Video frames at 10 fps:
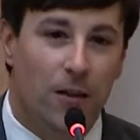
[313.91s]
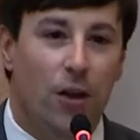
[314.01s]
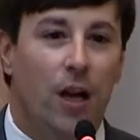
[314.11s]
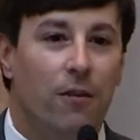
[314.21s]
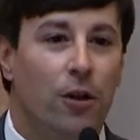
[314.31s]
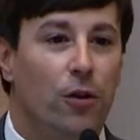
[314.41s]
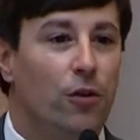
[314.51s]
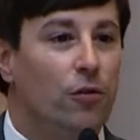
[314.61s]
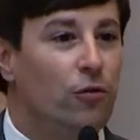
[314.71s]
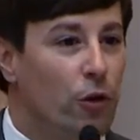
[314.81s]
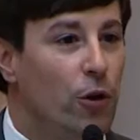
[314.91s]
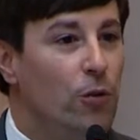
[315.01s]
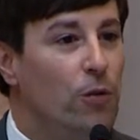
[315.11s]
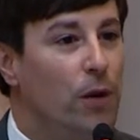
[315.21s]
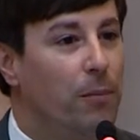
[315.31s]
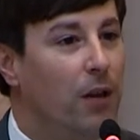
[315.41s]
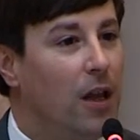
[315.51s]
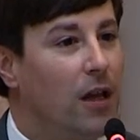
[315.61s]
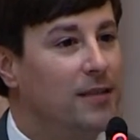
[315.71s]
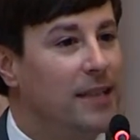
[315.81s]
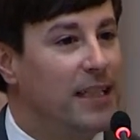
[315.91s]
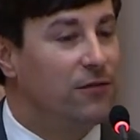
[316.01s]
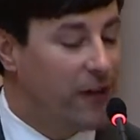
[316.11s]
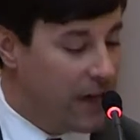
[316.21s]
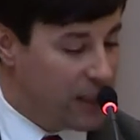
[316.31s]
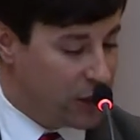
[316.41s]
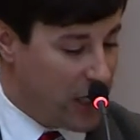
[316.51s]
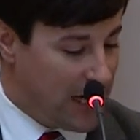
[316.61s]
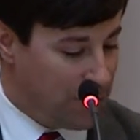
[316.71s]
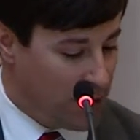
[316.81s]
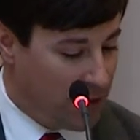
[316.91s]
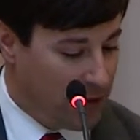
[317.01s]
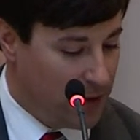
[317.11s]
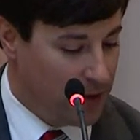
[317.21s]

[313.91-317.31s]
The governor drew applause in this very chamber